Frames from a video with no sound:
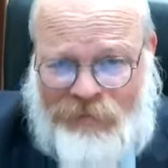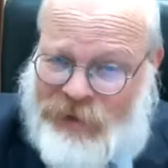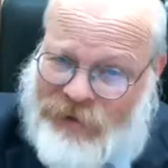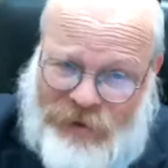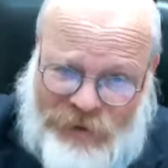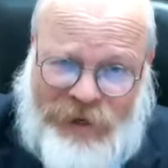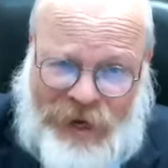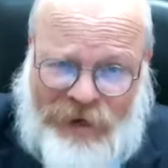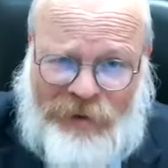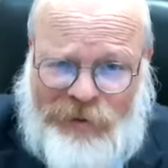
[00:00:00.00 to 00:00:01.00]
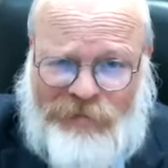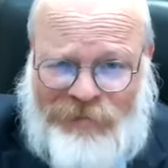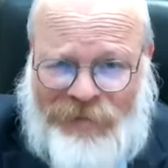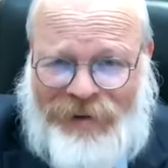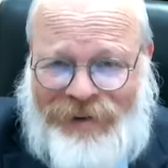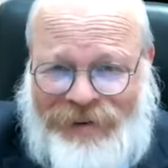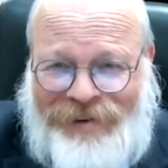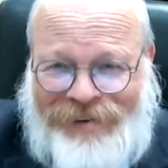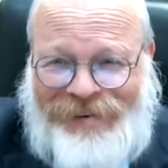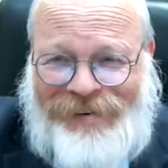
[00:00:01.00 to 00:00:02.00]
So third guy comes.
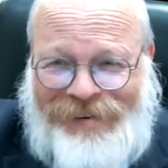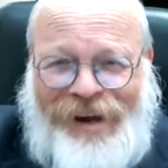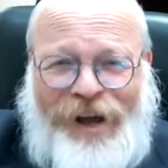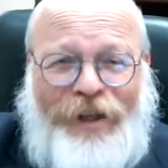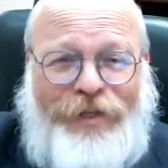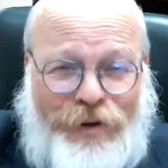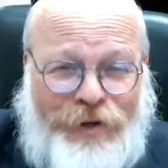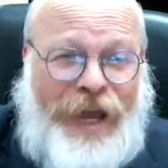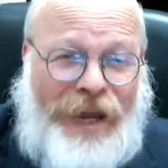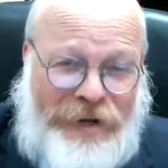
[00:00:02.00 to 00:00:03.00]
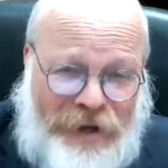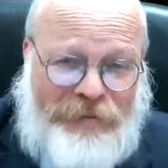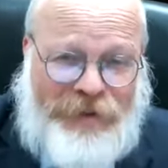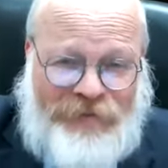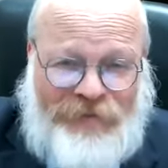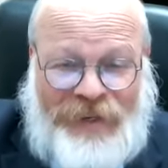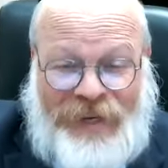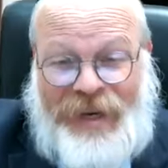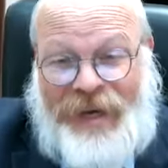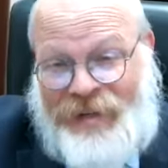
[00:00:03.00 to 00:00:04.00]
A third guy comes
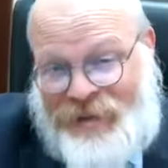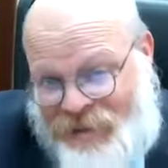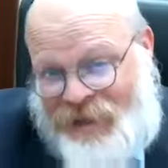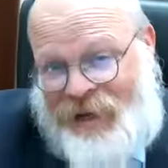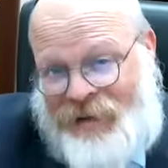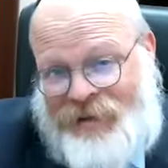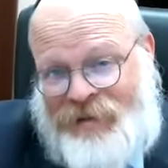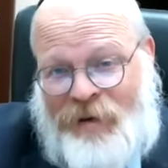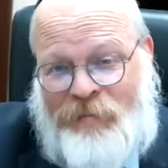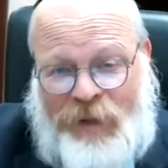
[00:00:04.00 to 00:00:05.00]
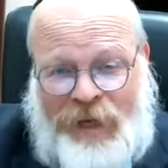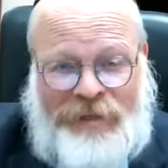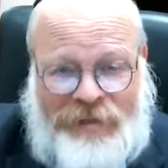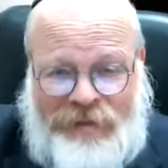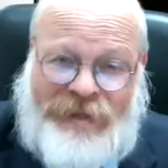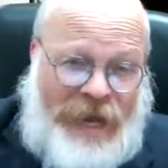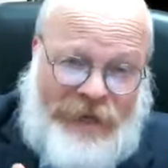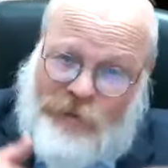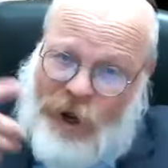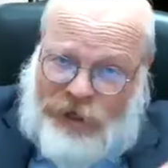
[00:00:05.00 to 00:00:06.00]
and he sits down at the same place. This
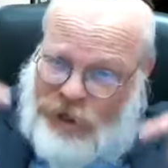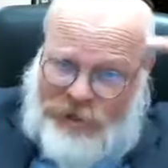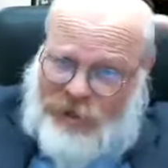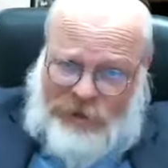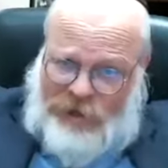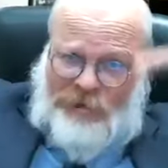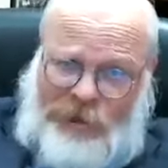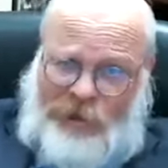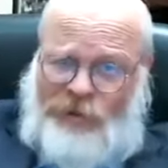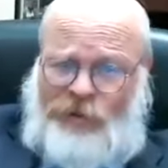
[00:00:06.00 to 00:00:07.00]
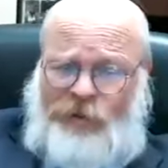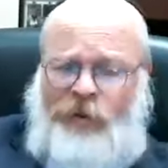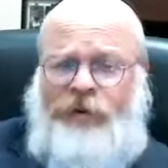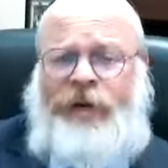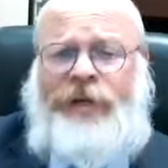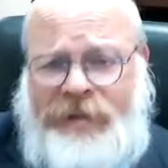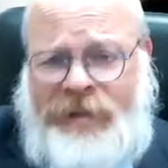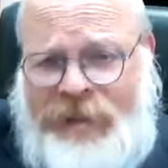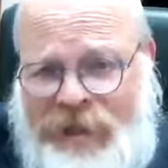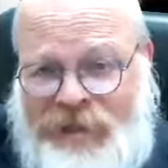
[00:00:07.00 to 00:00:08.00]
guy's watching it the whole this whole story, right?
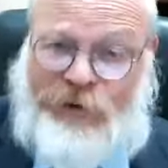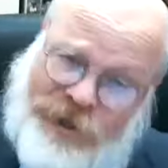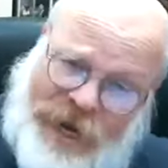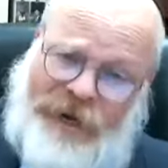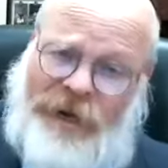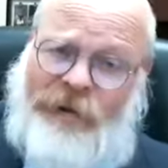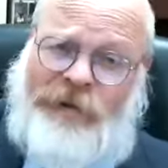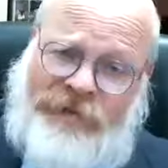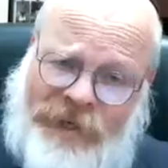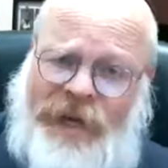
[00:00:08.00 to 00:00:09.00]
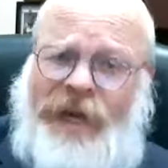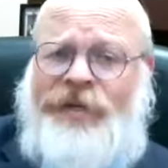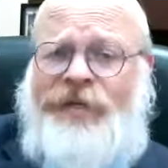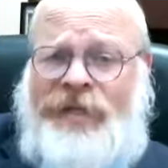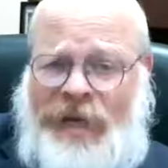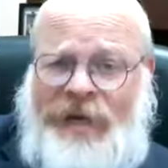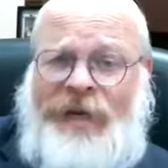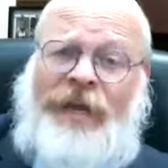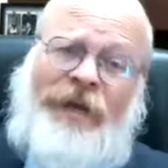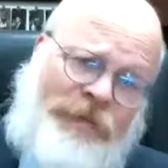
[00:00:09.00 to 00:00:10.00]
So first guy comes, leave the cash.
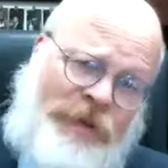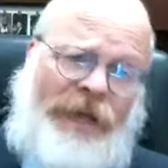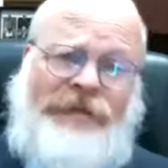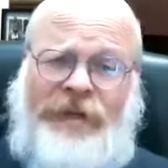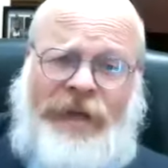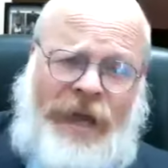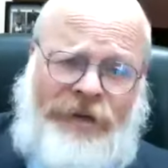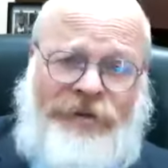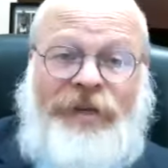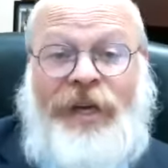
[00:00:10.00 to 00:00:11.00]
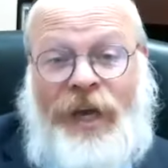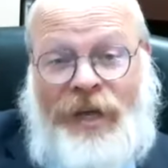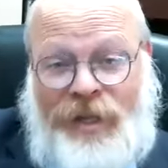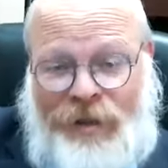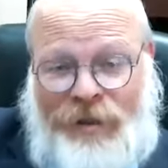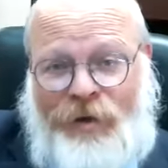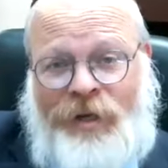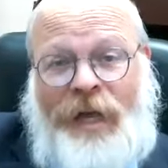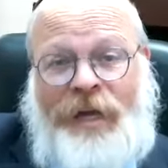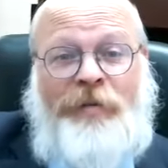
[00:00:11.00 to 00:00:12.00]
Second guy comes, takes the cash. And then the
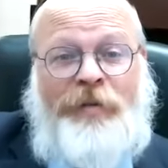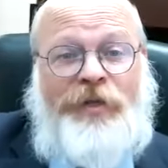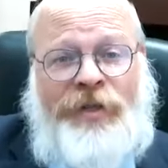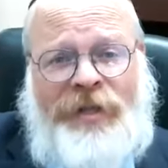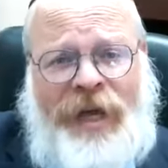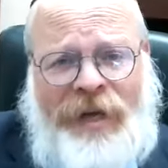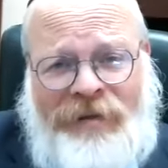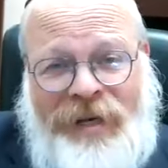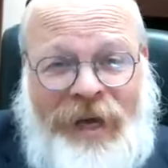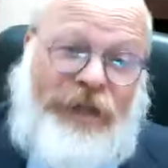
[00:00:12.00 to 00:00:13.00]
third guy comes and sits down.